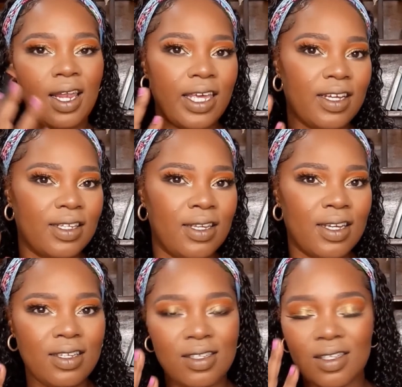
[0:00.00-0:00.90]
like a
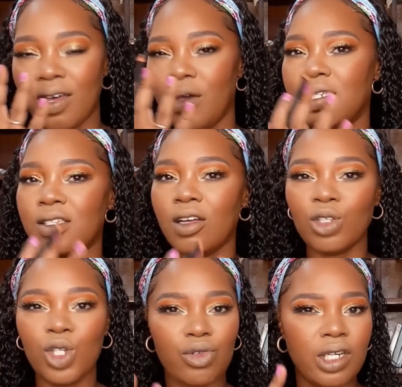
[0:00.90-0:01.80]
nice
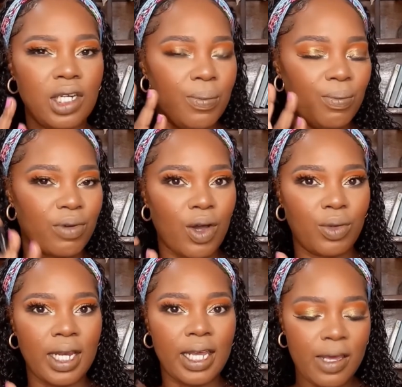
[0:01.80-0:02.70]
sultry
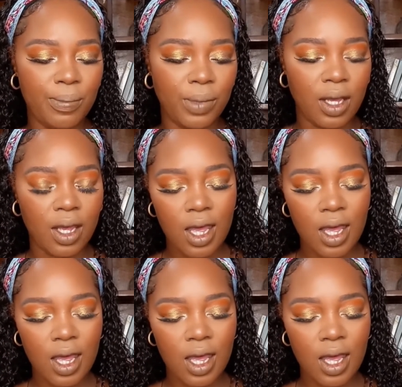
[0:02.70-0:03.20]
brown lip.